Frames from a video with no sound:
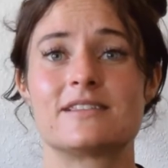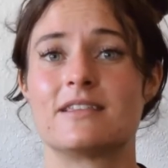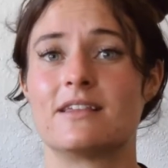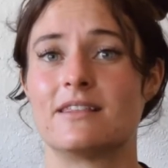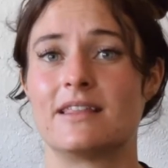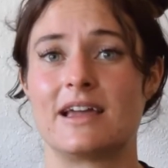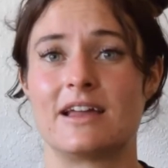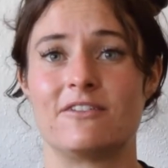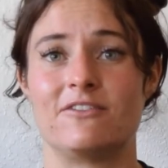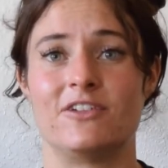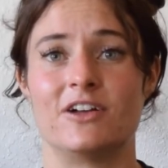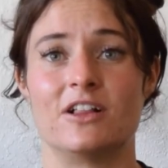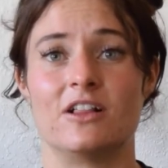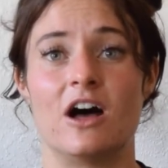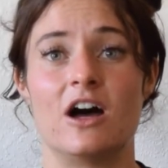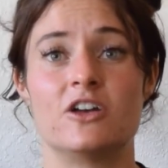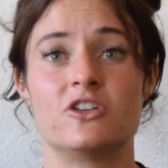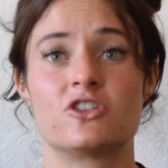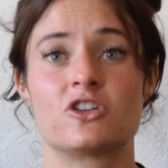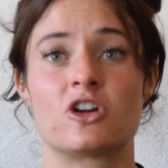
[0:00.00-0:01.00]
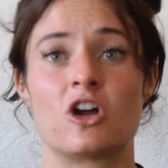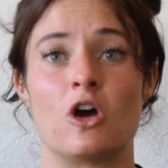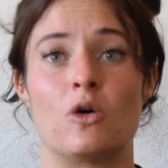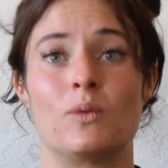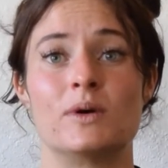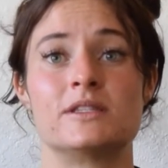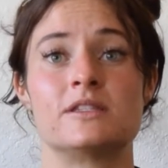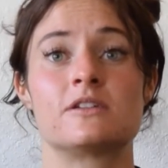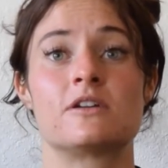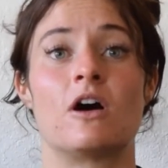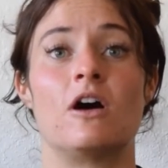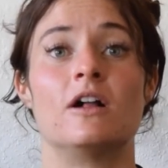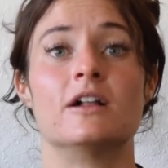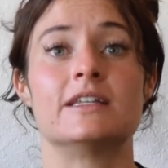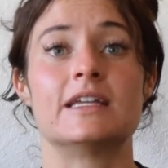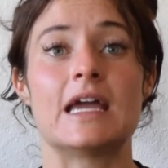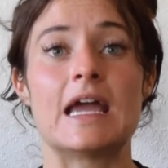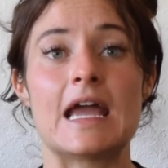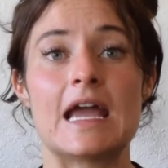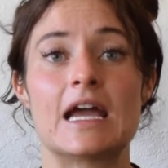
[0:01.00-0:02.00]
in the landfill undergo what's
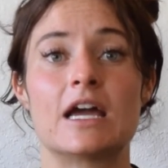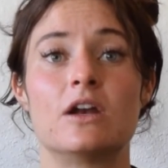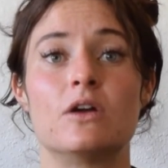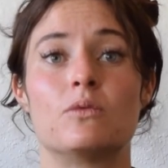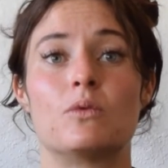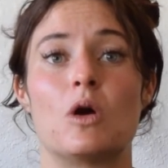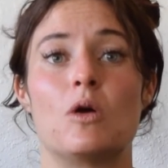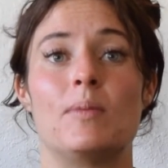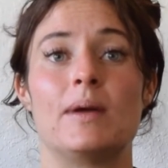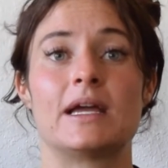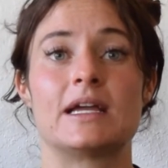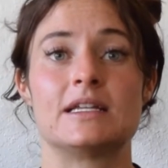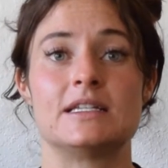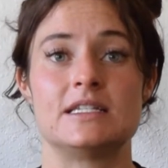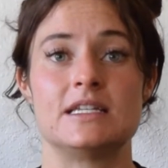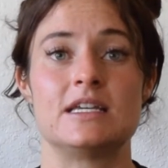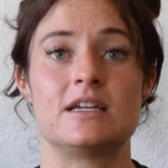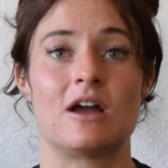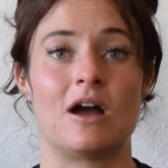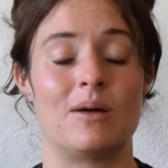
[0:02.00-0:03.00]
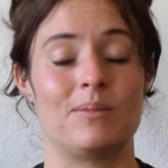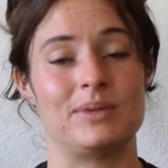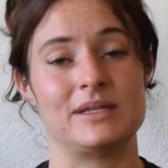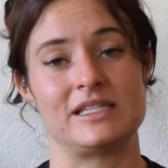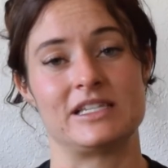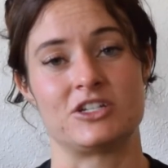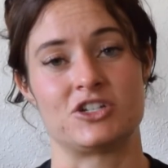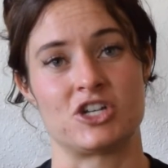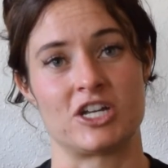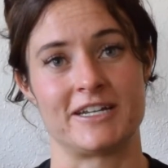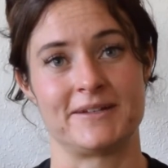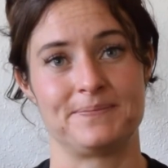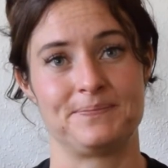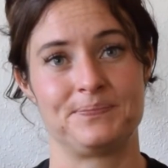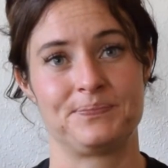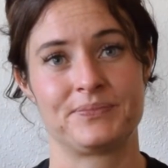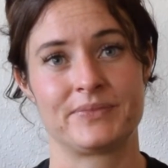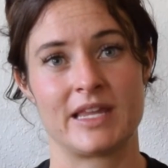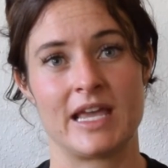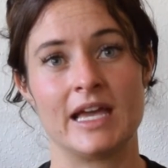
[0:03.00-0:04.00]
called anaerobic decomposition.
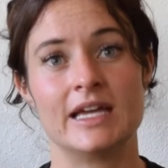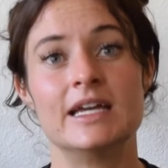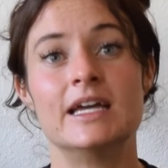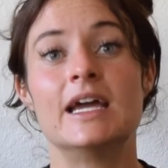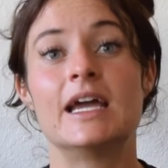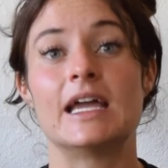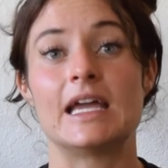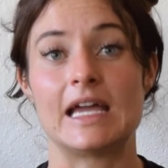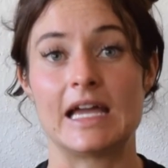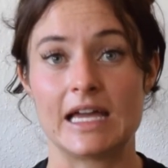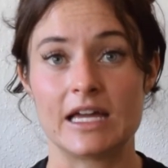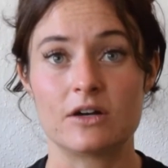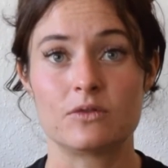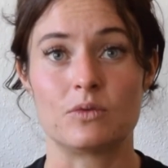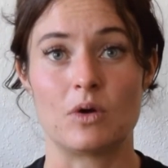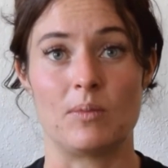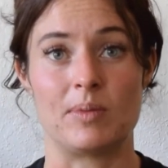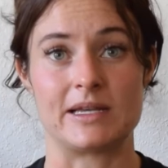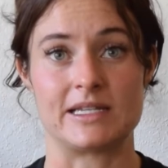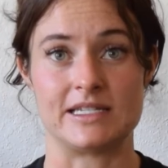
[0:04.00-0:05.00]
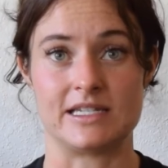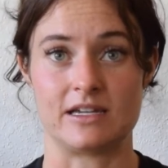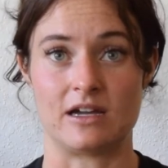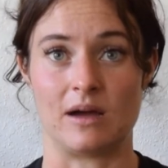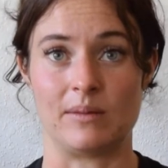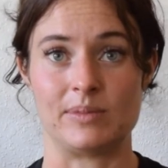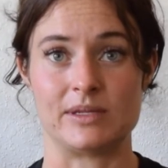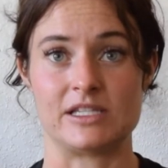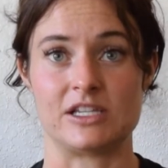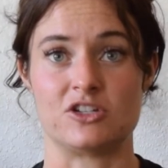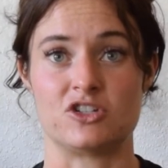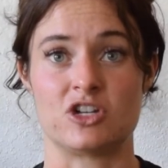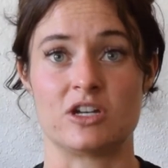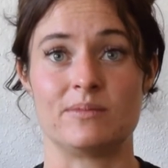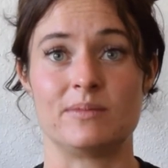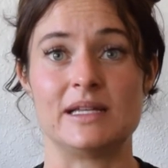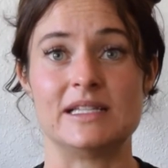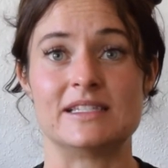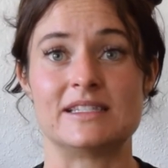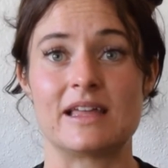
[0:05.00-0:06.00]
Anaerobic
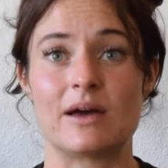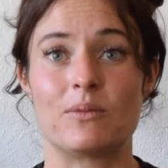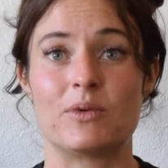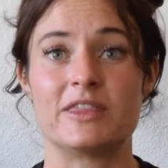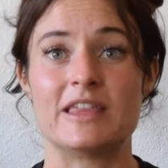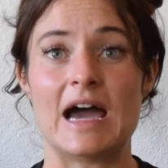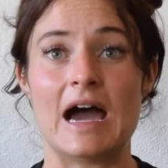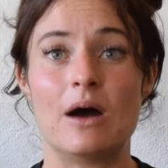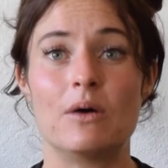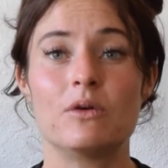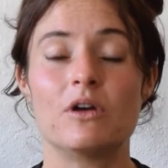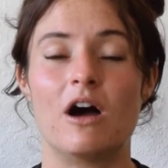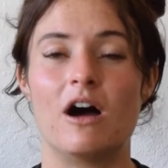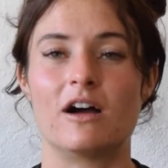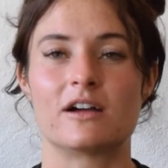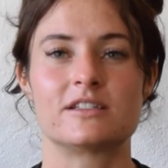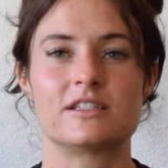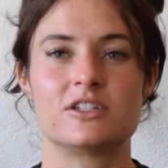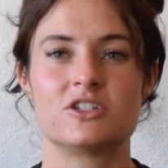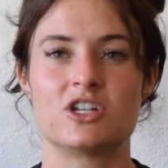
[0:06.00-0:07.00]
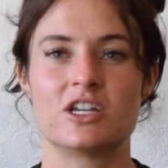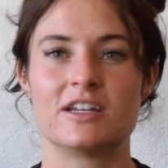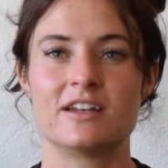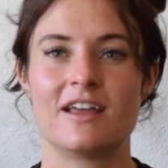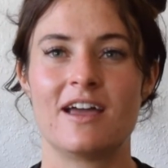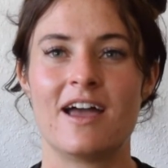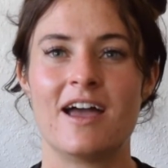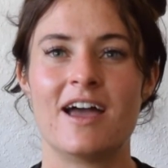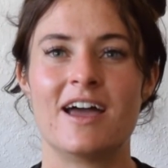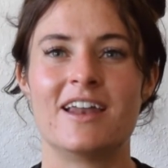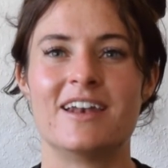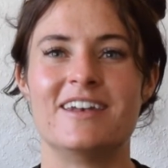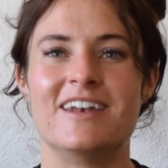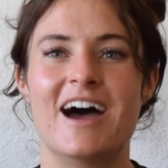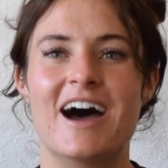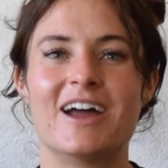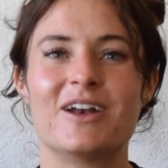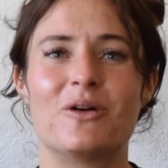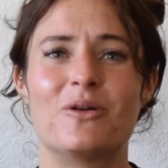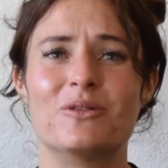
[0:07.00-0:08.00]
decomposition means that without oxygen,
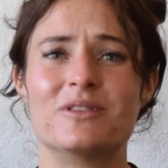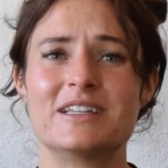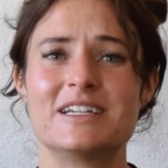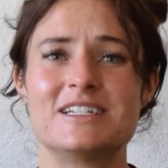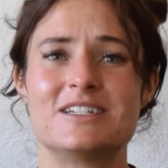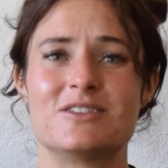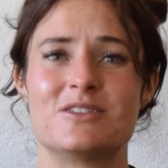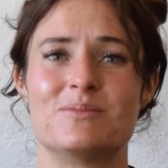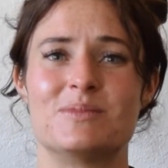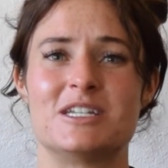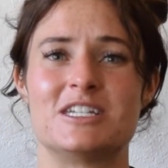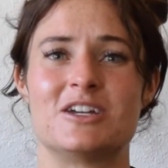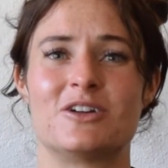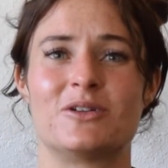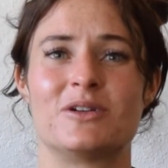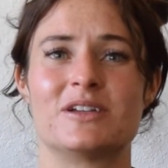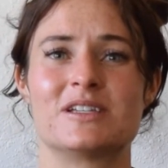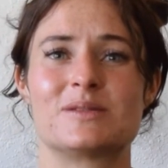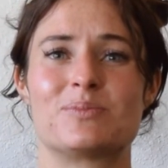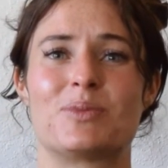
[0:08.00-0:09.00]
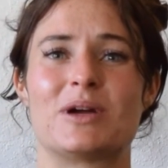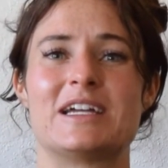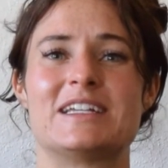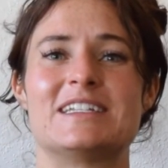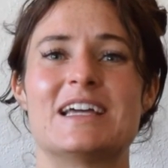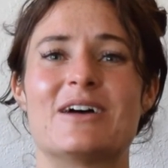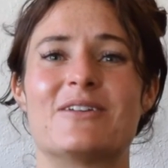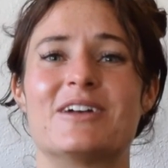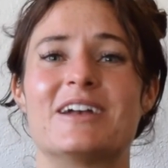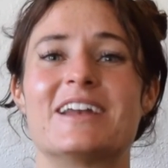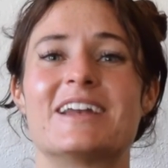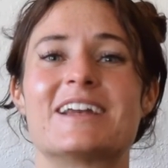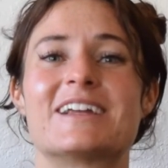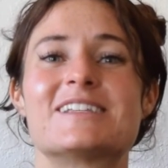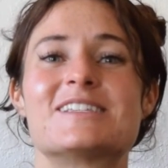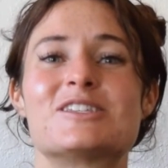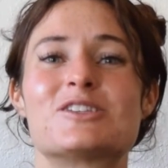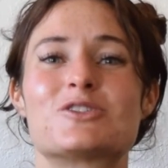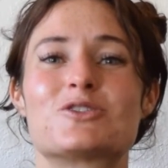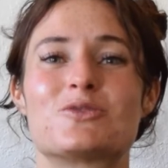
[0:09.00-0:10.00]
not only do the materials break down at an
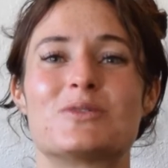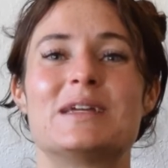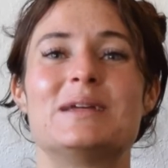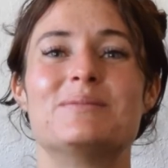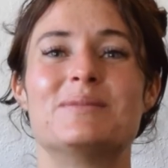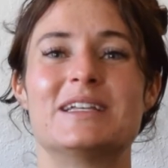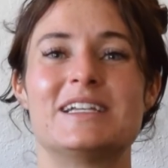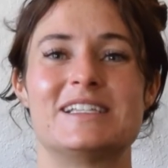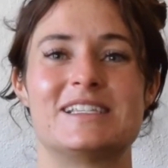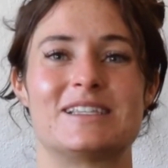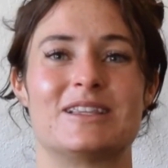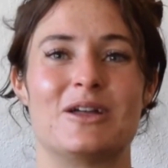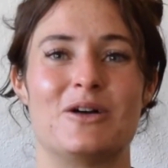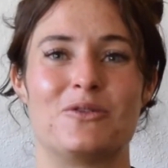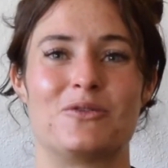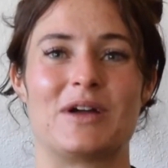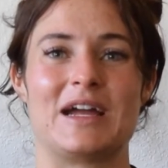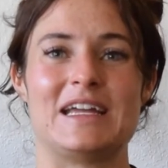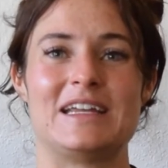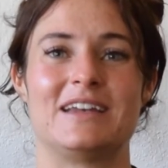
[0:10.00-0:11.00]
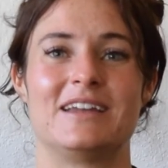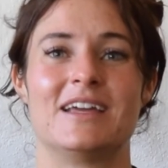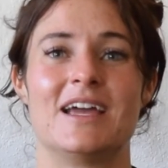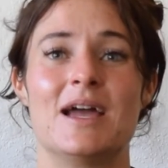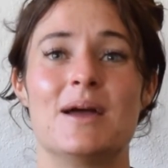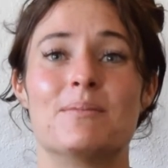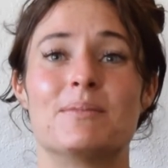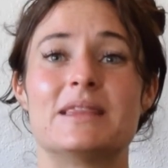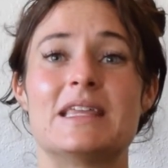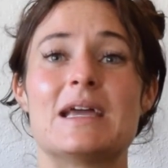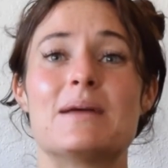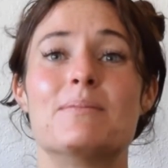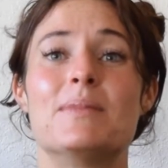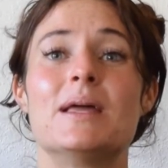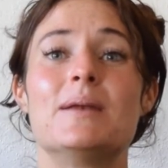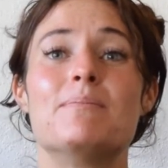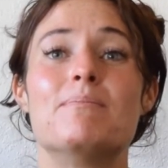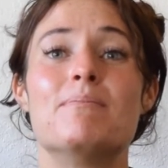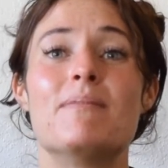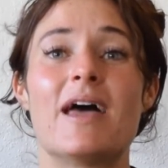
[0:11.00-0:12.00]
extremely slow rate, but they
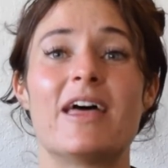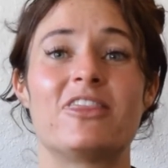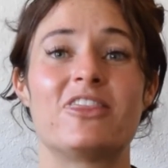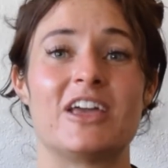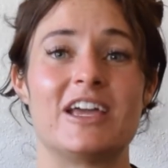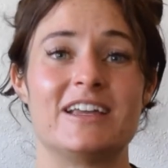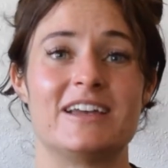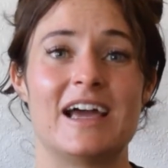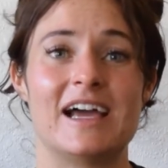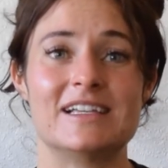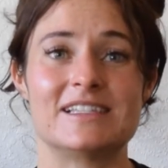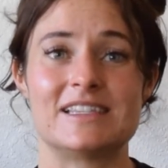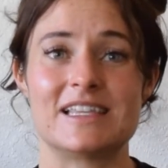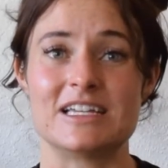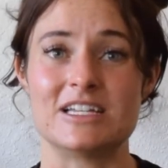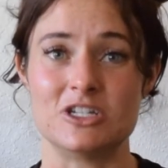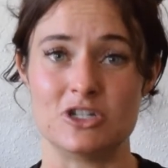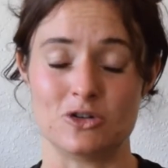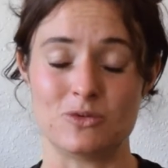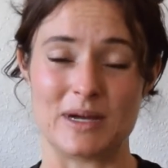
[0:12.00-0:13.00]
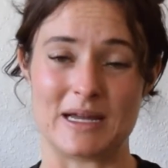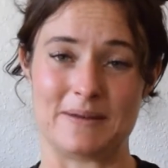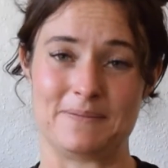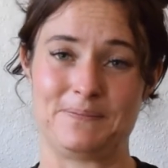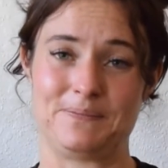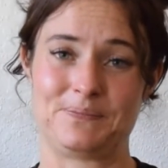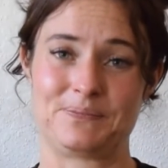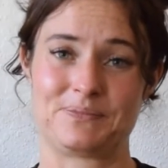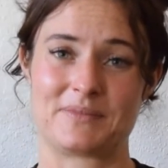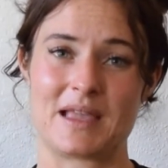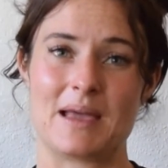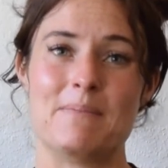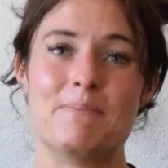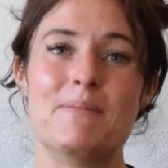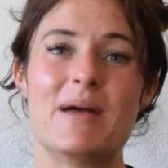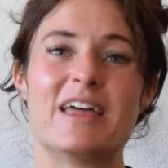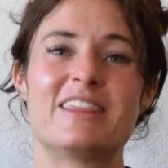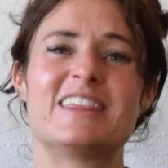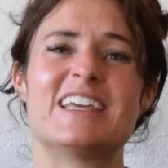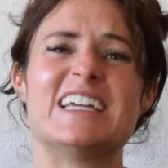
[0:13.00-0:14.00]
emit methane as they do it.
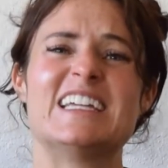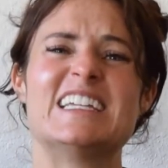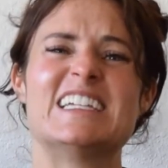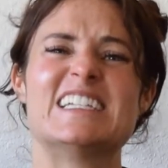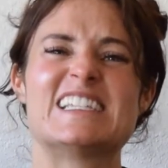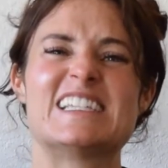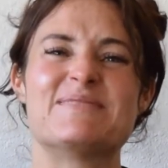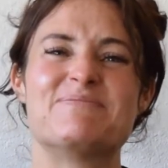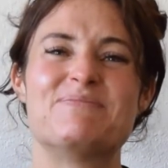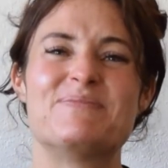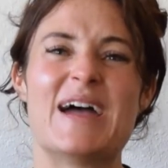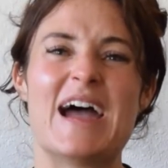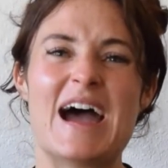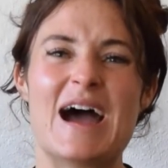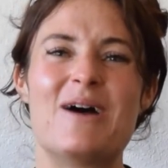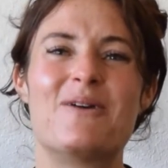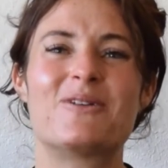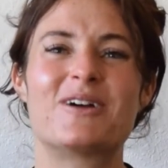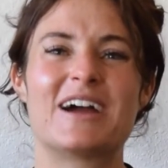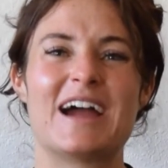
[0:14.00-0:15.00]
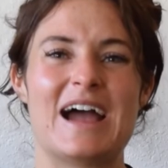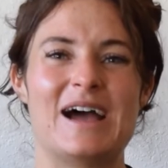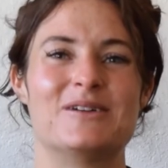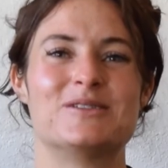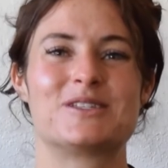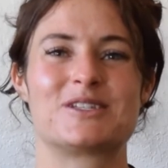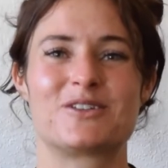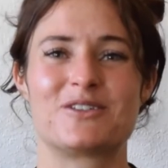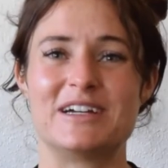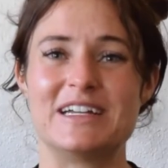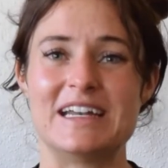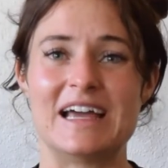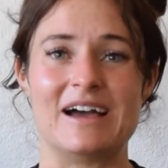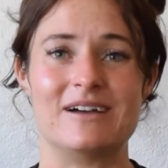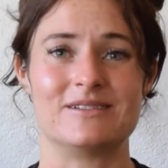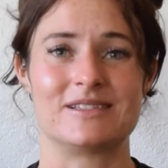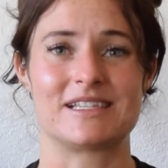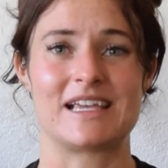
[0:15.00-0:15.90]
Methane is a powerhouse greenhouse